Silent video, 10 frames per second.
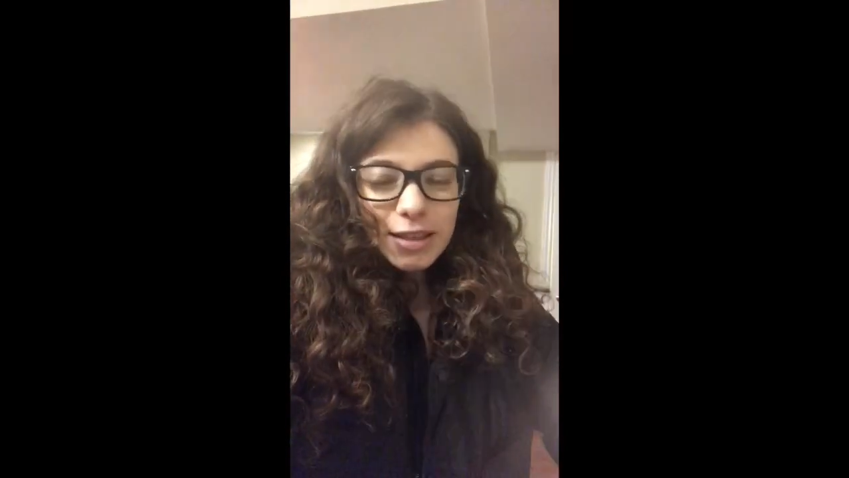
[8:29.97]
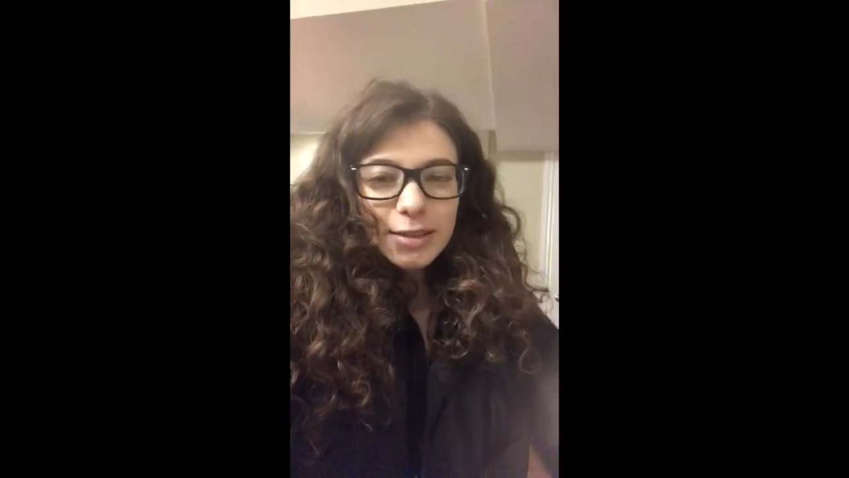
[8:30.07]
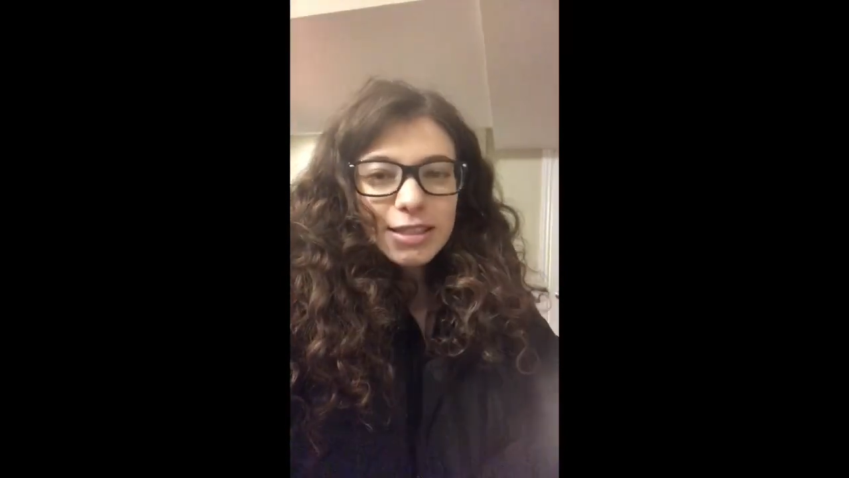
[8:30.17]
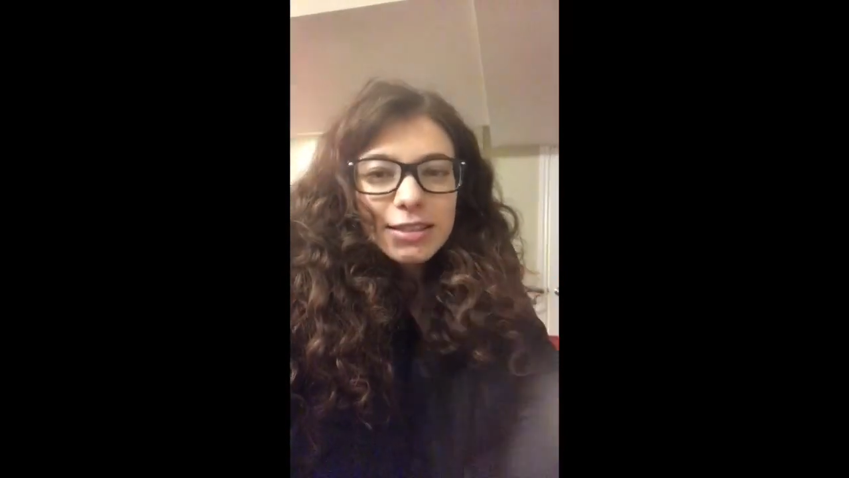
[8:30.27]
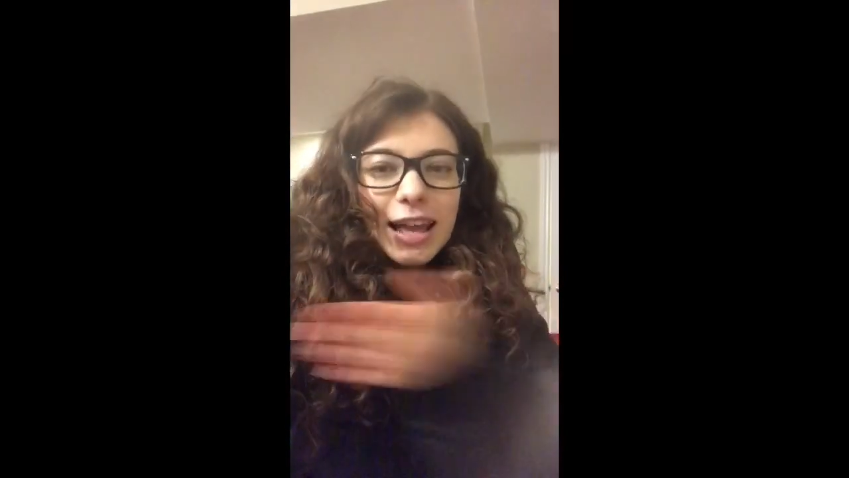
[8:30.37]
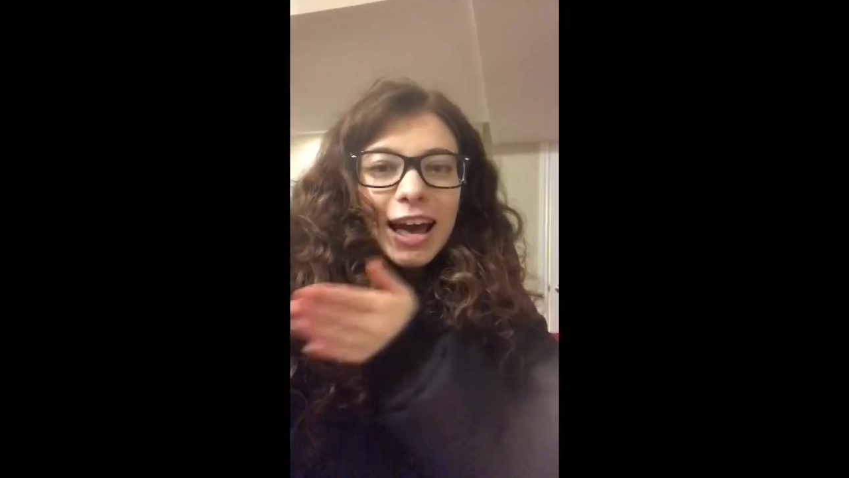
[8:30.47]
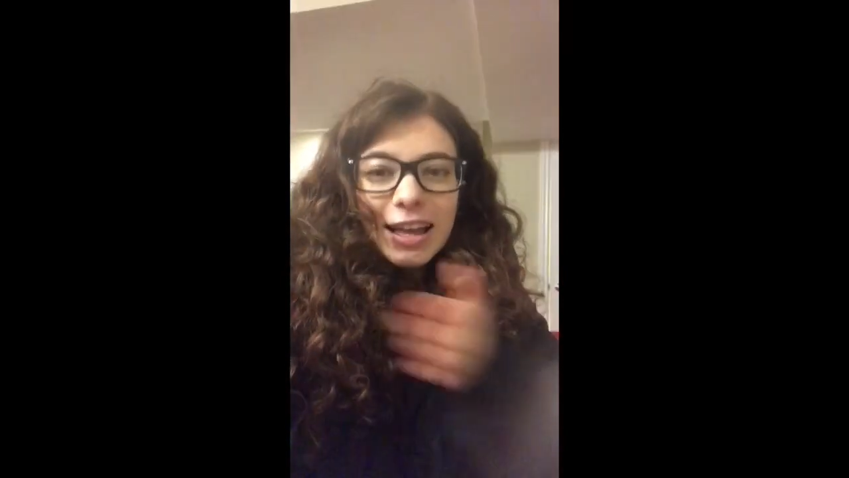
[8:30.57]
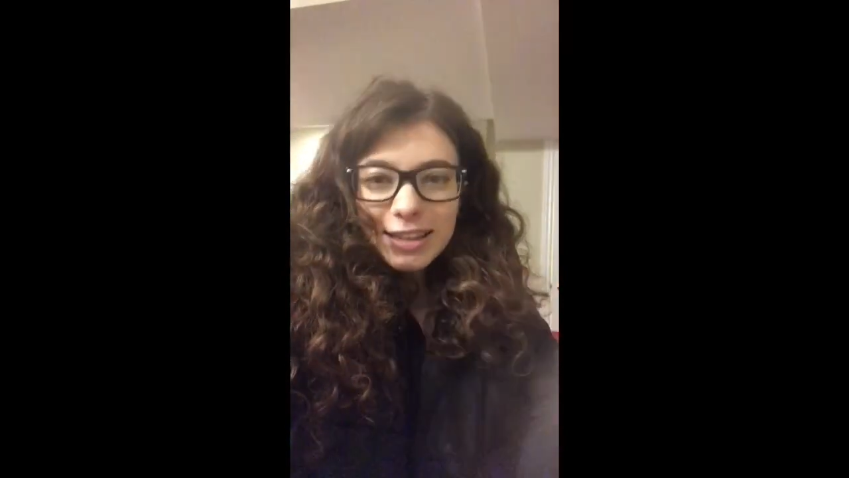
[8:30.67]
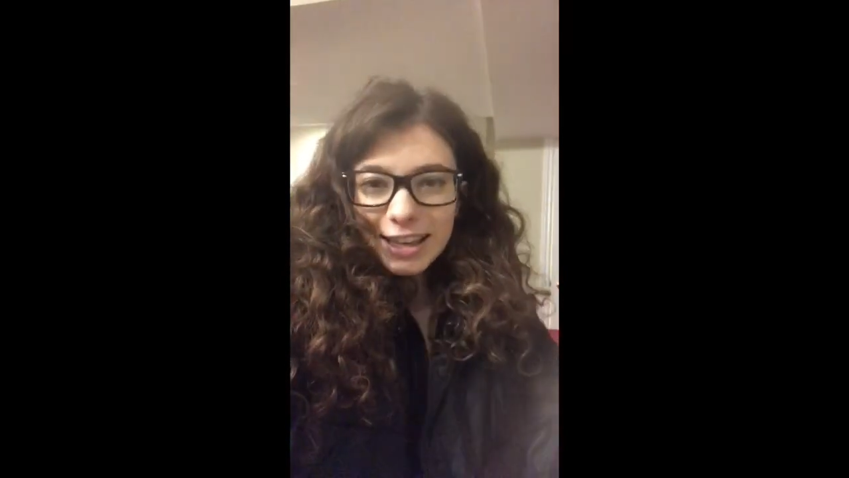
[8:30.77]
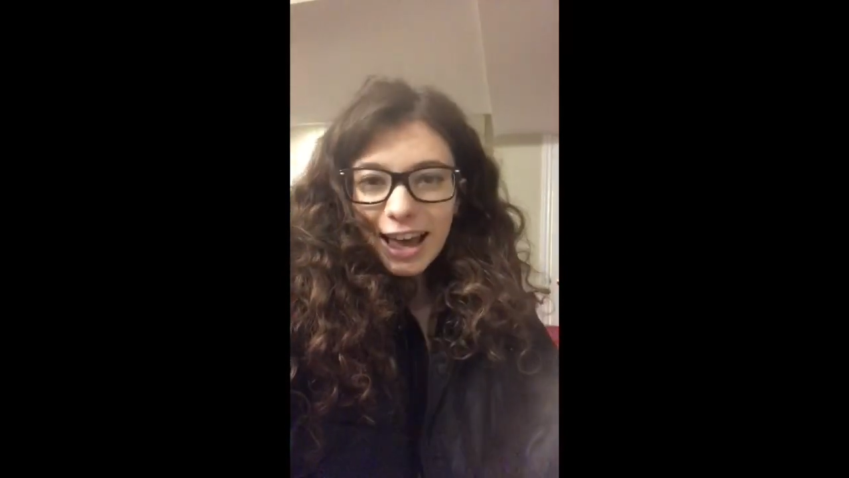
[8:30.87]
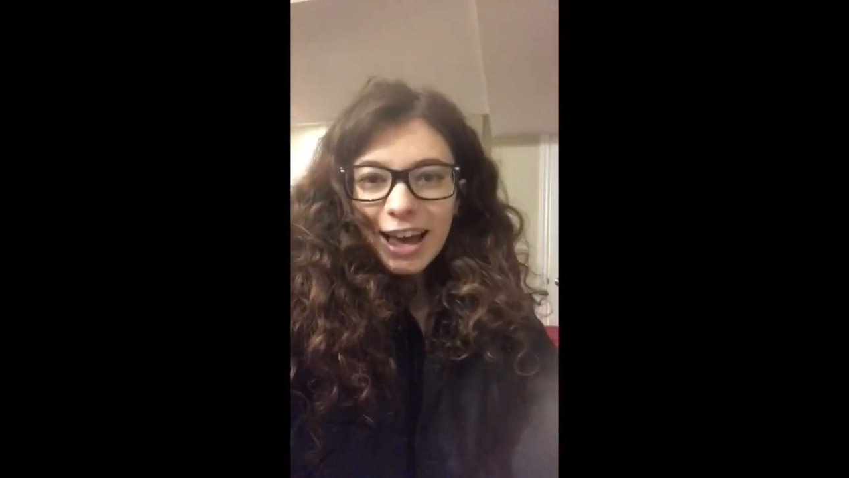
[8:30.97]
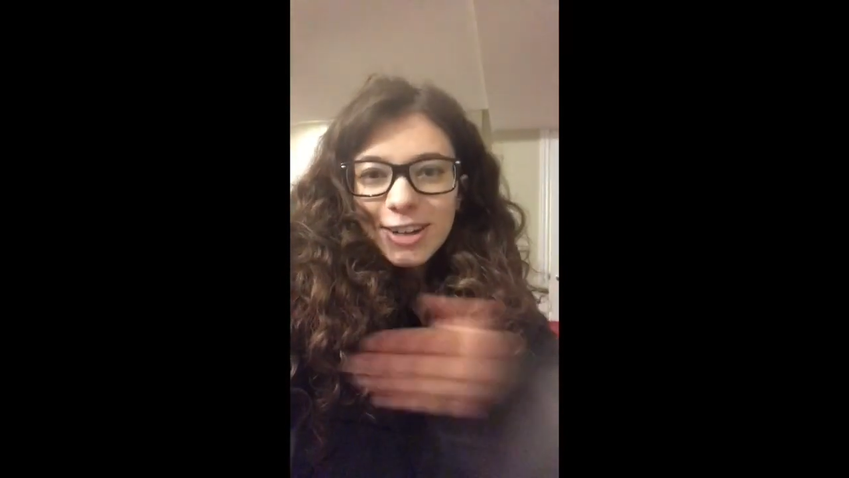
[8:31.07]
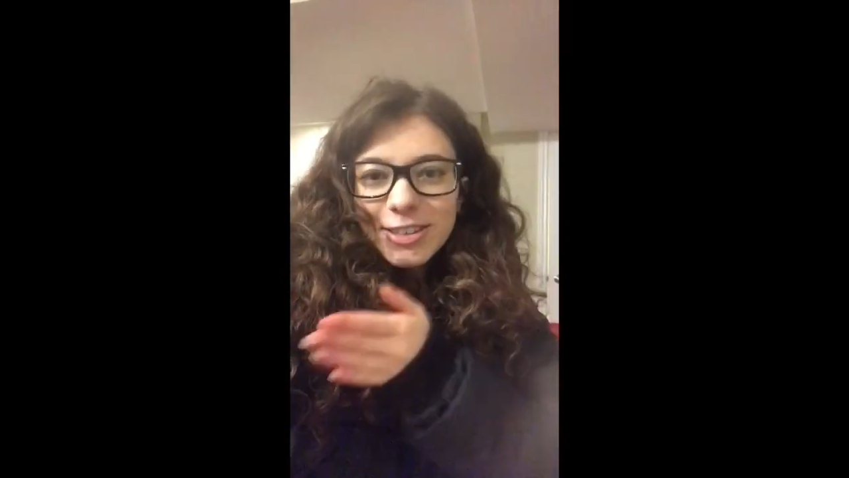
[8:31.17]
like just add